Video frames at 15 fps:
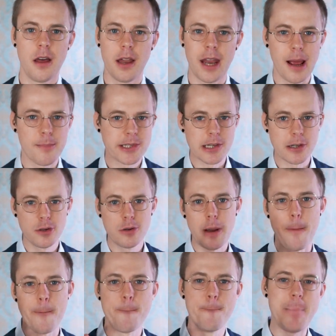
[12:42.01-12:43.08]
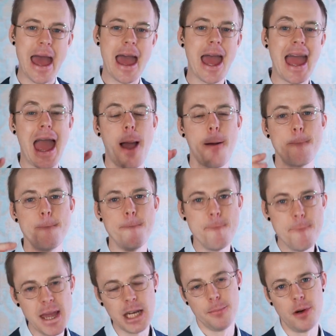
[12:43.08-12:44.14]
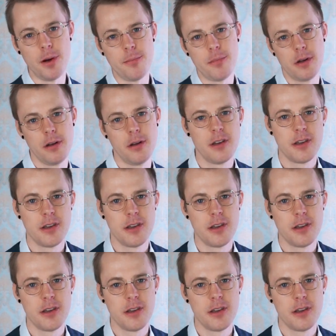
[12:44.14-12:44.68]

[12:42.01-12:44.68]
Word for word: An absolute bare minimum